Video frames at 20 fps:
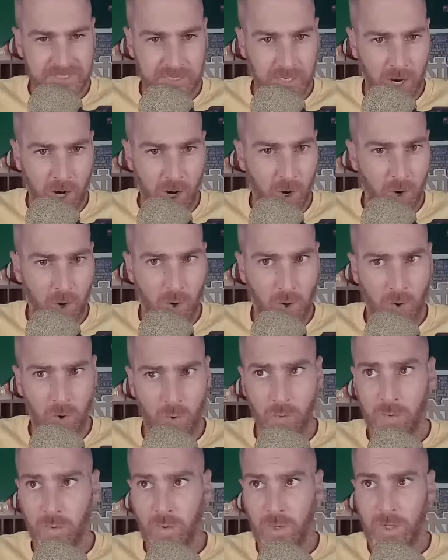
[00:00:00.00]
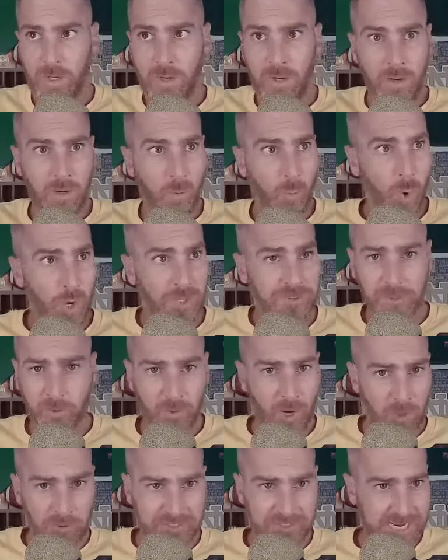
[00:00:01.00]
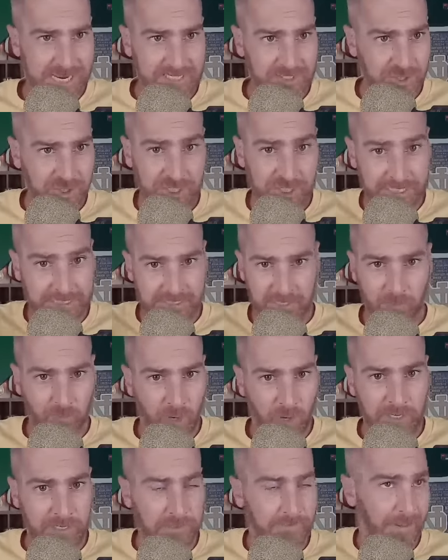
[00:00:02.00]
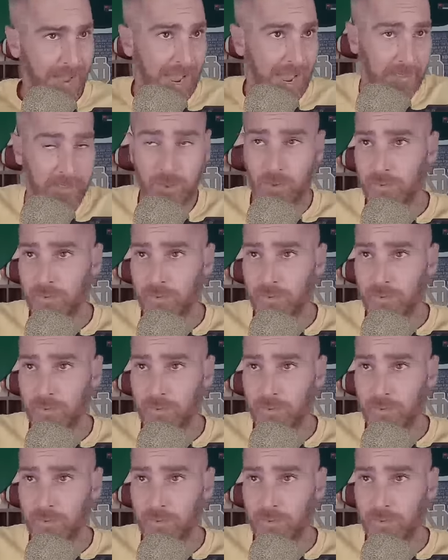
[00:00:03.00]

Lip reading: to know what the rotation is at running back,